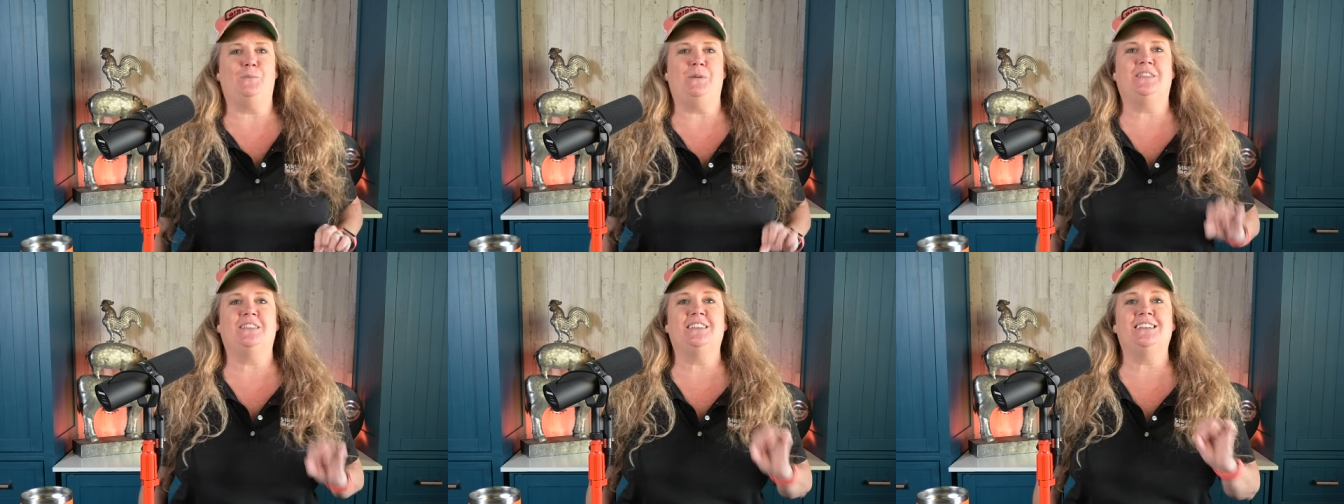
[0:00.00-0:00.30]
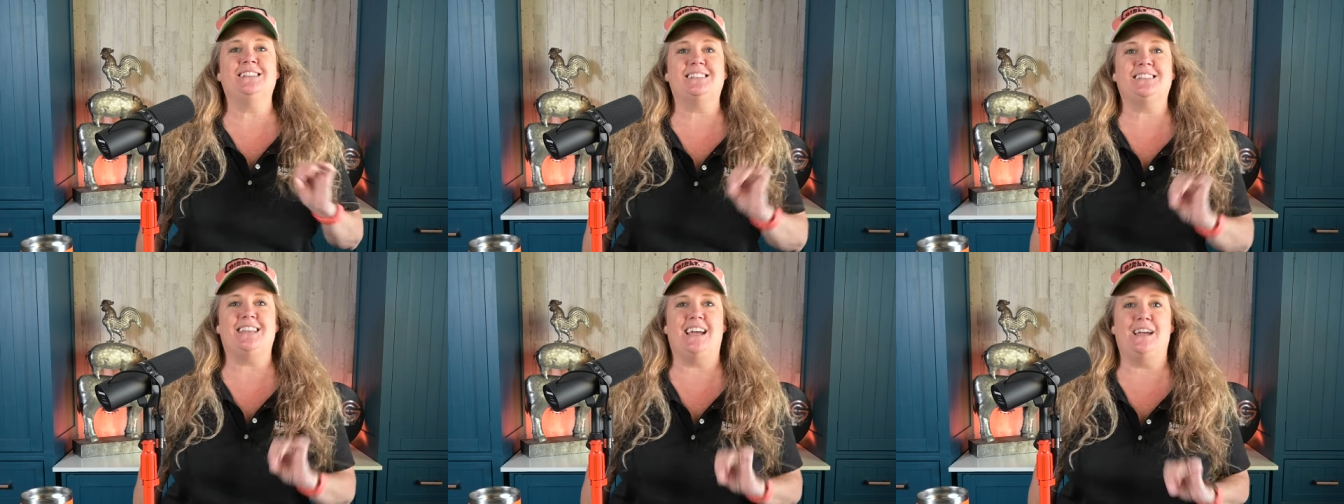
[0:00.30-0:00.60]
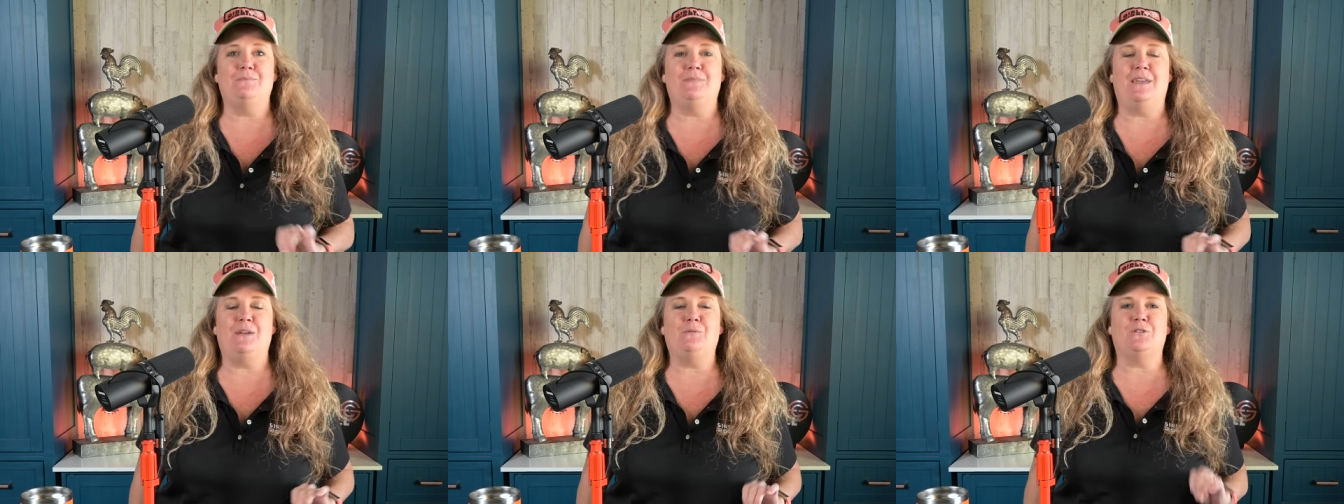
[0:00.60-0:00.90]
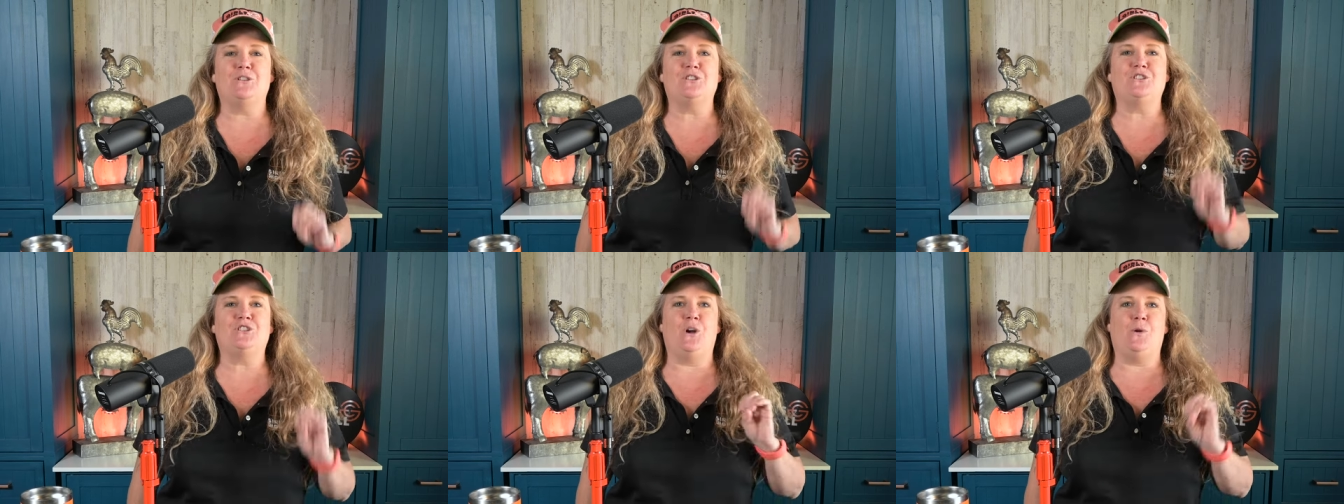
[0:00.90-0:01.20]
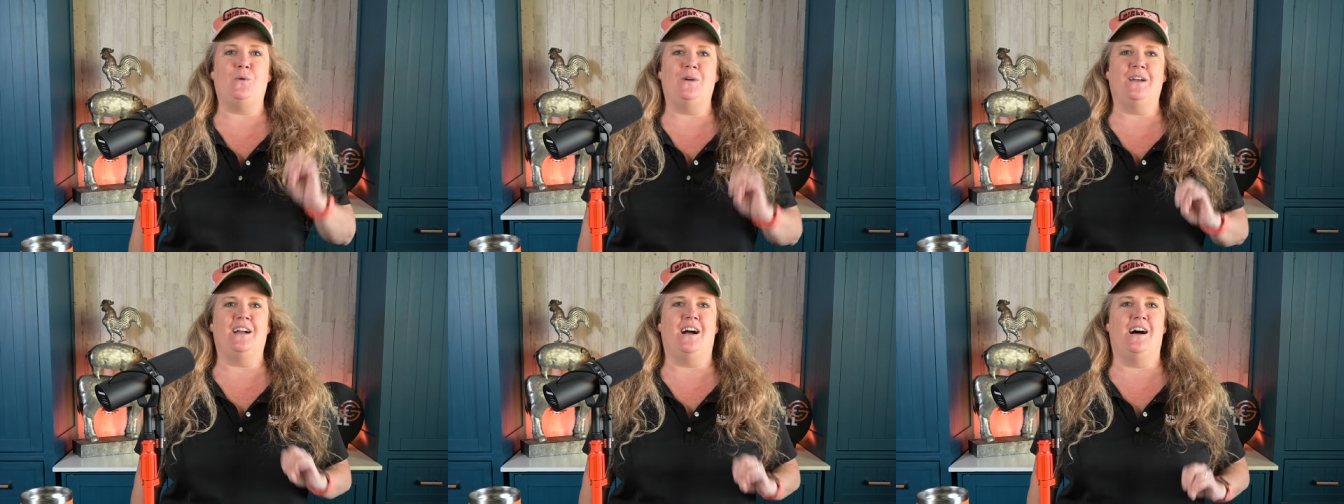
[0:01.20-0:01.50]
but this time they were
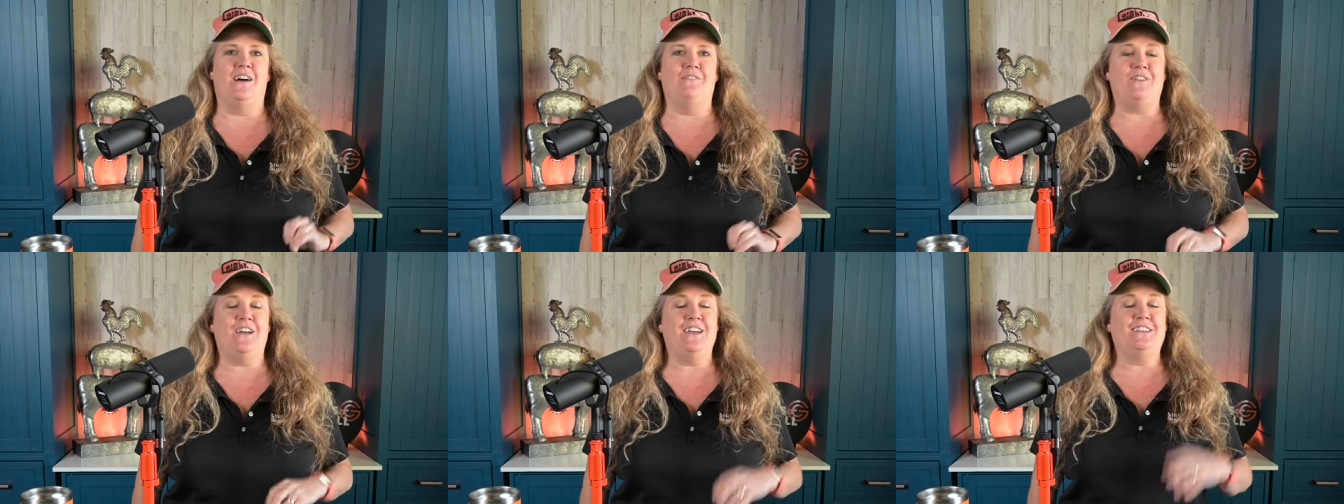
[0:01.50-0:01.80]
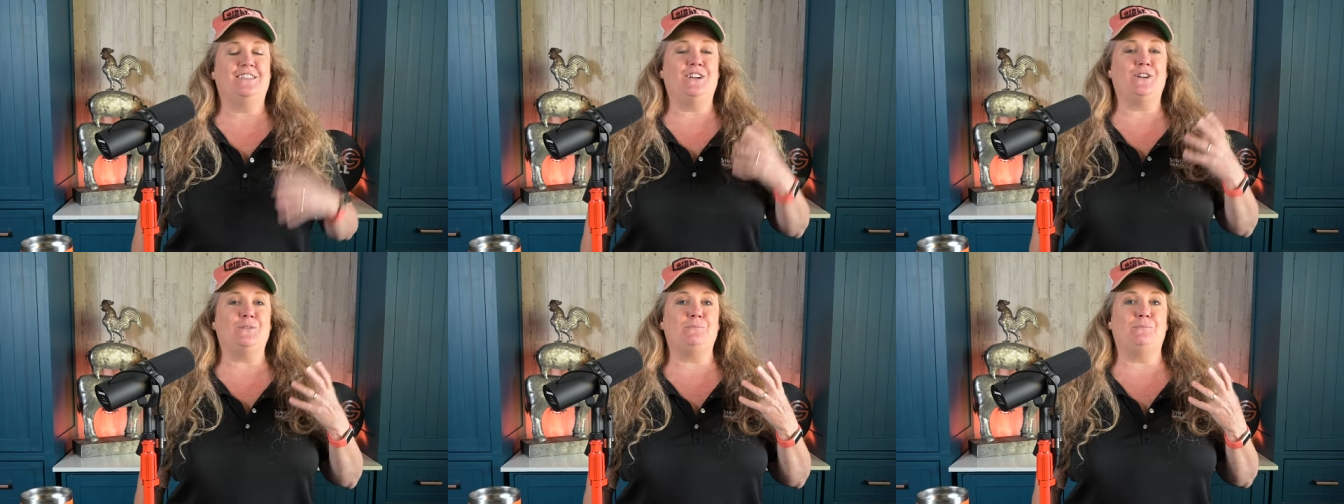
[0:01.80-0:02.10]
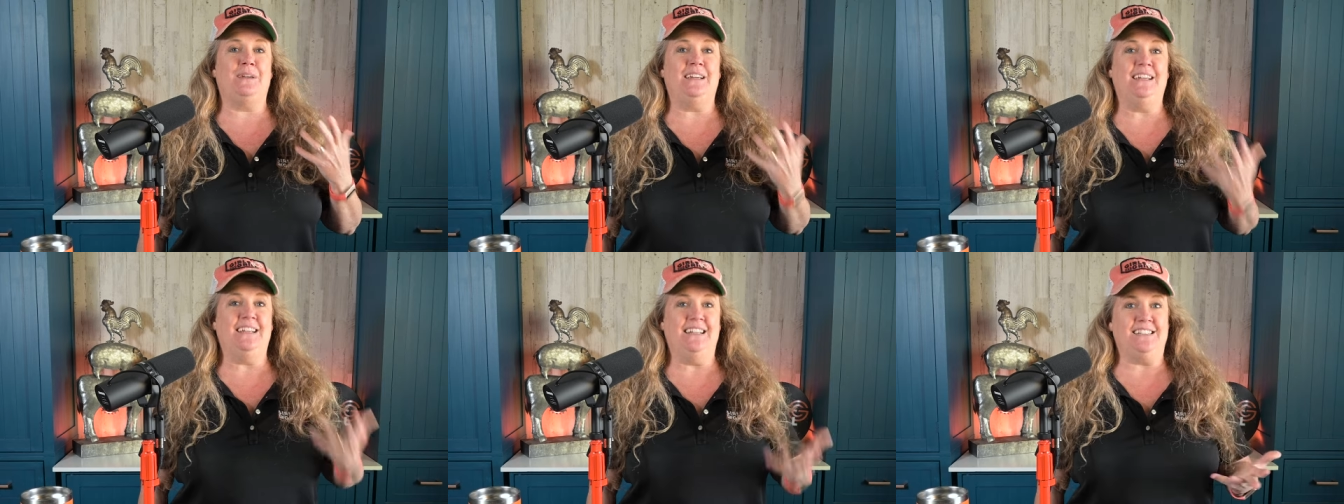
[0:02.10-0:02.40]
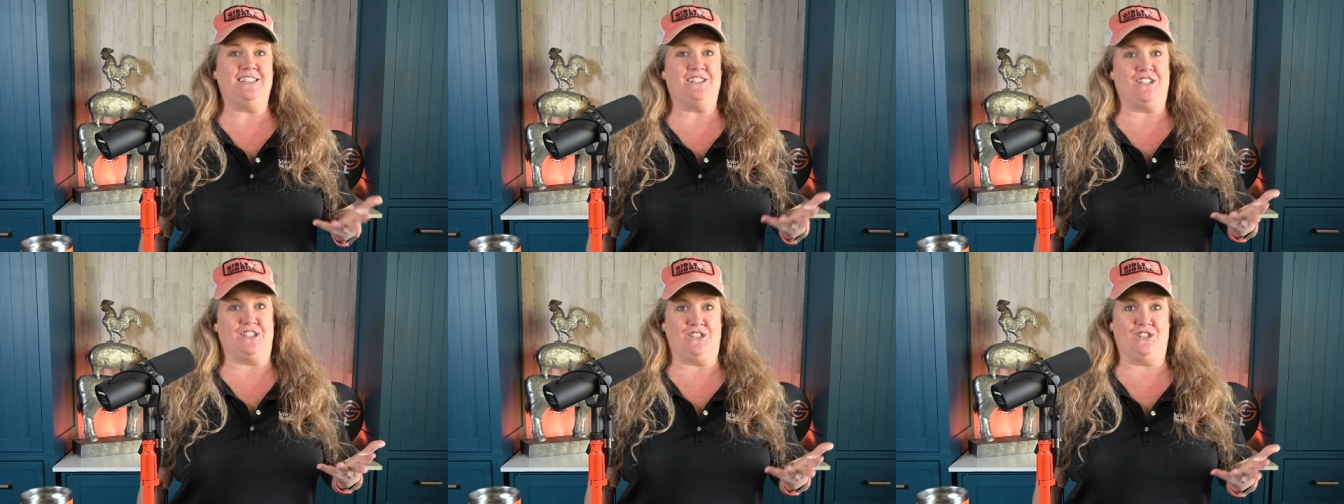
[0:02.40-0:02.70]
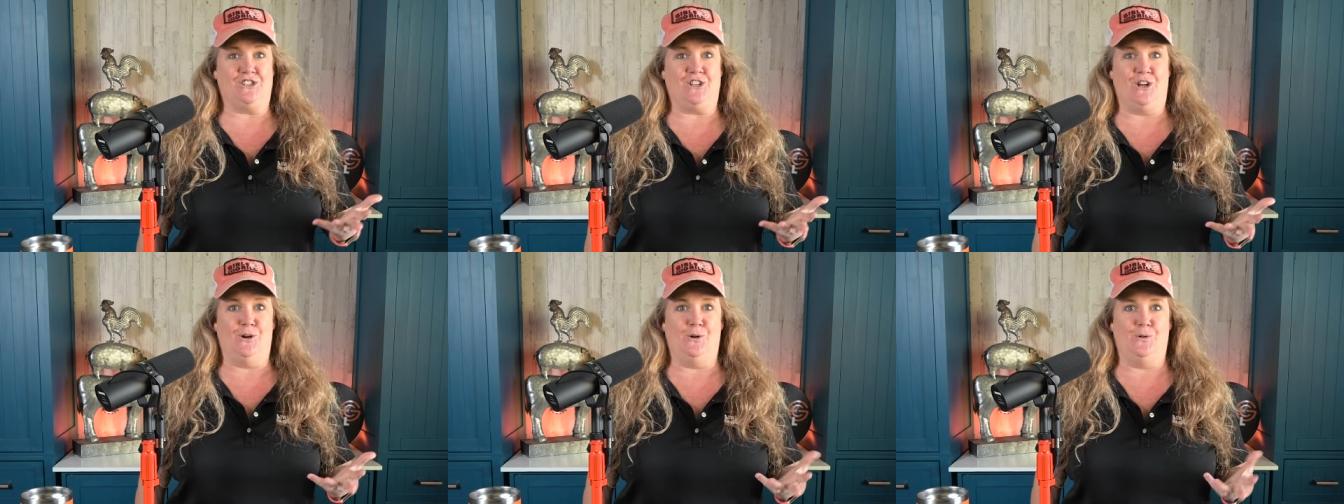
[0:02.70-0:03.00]
showing off their pizza
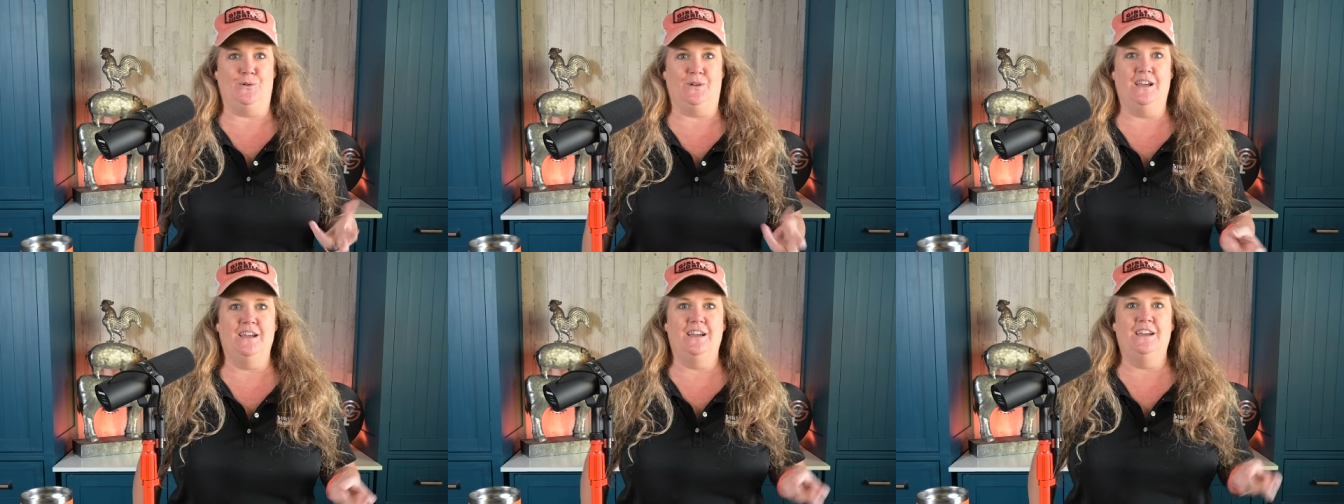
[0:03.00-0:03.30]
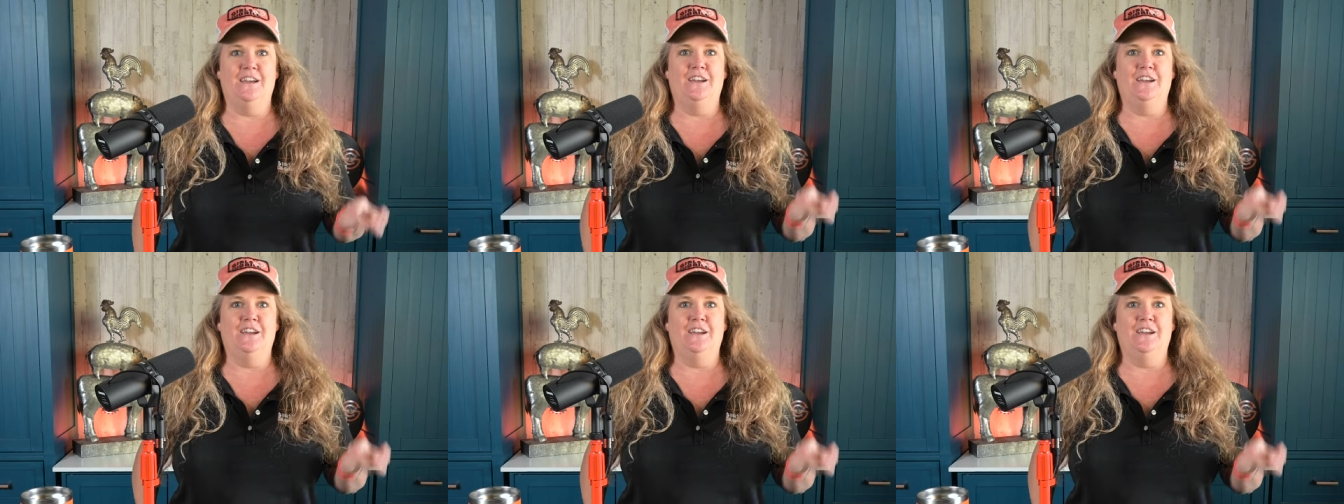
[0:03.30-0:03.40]
stone.